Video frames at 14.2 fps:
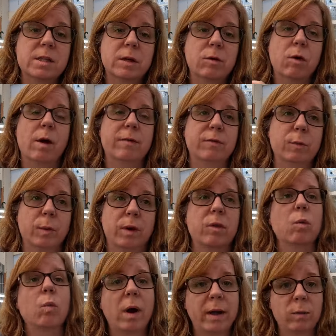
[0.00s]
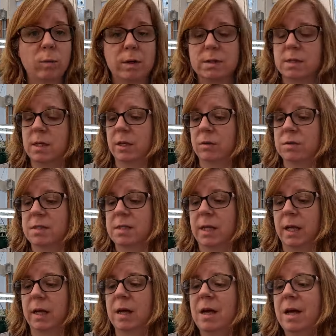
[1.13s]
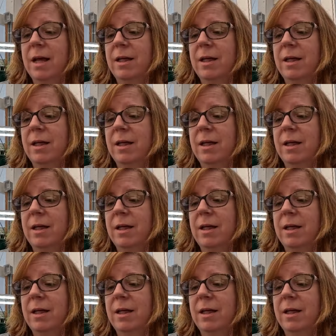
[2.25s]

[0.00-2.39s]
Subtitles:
They grow everywhere. The white ones that you'll see.